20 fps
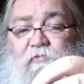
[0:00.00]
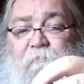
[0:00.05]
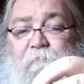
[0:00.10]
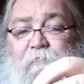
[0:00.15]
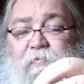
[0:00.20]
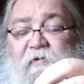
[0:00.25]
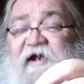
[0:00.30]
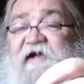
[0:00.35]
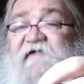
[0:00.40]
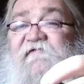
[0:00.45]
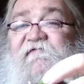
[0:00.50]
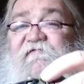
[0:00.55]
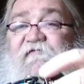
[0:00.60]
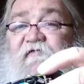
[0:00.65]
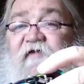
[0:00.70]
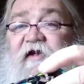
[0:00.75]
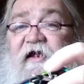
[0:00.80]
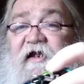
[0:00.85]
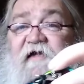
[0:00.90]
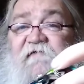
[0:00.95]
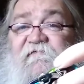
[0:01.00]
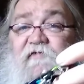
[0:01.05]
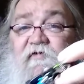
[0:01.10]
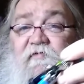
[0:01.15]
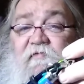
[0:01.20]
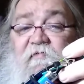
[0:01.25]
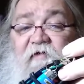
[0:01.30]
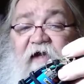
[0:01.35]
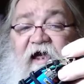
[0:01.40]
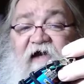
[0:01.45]
break free if
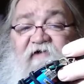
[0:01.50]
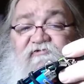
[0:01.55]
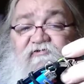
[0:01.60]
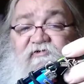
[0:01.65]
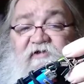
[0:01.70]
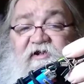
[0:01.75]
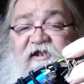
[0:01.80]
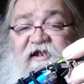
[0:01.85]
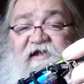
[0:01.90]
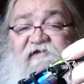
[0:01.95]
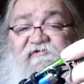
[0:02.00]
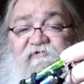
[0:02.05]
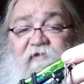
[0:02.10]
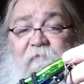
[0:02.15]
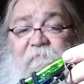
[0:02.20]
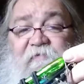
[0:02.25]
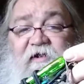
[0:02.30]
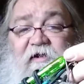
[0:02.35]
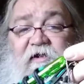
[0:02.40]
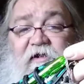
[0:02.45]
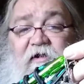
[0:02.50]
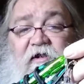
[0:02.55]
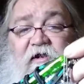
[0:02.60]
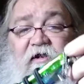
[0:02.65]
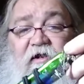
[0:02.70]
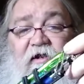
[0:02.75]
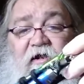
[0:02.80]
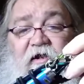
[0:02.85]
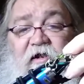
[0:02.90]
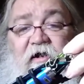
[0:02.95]
you actually need something.
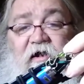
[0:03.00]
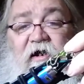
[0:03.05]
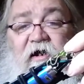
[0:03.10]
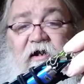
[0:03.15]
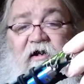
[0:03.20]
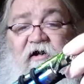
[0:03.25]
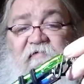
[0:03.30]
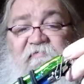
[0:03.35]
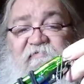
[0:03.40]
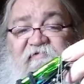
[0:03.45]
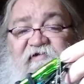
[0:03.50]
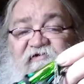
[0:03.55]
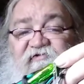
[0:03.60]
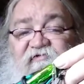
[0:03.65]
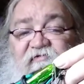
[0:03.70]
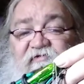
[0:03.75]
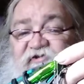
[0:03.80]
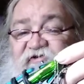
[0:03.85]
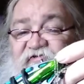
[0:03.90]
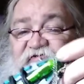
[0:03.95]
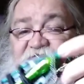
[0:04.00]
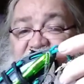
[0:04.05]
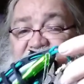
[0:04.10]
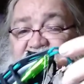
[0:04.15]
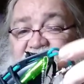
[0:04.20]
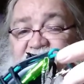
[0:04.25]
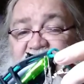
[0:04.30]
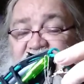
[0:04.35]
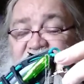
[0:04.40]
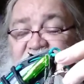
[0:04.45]
Um, these are just,
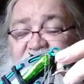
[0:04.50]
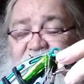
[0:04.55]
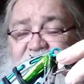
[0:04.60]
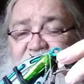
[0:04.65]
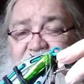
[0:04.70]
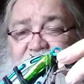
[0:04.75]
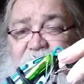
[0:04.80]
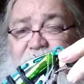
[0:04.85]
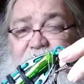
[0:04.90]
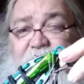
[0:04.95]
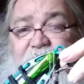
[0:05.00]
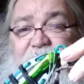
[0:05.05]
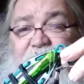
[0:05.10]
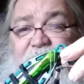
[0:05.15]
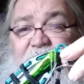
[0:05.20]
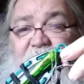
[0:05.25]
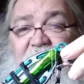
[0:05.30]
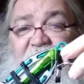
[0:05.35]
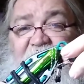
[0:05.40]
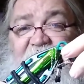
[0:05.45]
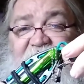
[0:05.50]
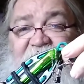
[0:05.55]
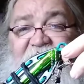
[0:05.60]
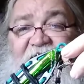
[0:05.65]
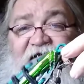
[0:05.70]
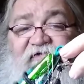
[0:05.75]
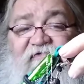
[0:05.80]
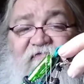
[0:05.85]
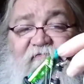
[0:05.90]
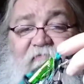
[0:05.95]
they're, you know, in
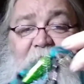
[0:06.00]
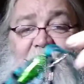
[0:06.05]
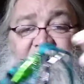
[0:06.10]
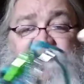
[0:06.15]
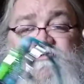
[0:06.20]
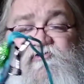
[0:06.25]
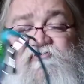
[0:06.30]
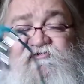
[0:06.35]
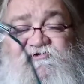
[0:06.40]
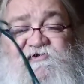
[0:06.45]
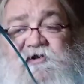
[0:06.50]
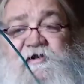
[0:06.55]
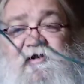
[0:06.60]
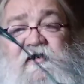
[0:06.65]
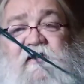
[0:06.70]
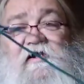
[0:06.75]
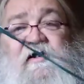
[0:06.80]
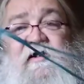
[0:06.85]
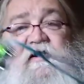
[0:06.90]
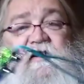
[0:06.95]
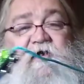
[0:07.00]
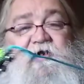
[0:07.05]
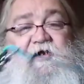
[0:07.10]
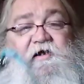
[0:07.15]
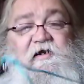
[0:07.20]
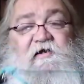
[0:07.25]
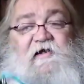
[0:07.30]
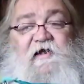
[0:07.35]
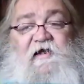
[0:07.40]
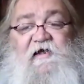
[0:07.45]
case of emergency.
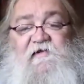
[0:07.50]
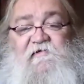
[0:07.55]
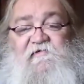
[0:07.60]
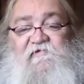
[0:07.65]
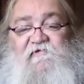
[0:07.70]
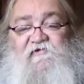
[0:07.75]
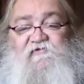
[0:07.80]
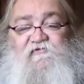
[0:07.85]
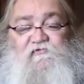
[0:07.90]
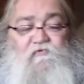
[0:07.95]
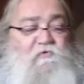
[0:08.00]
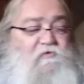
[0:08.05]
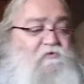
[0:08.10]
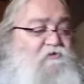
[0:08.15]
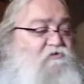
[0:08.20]
And this one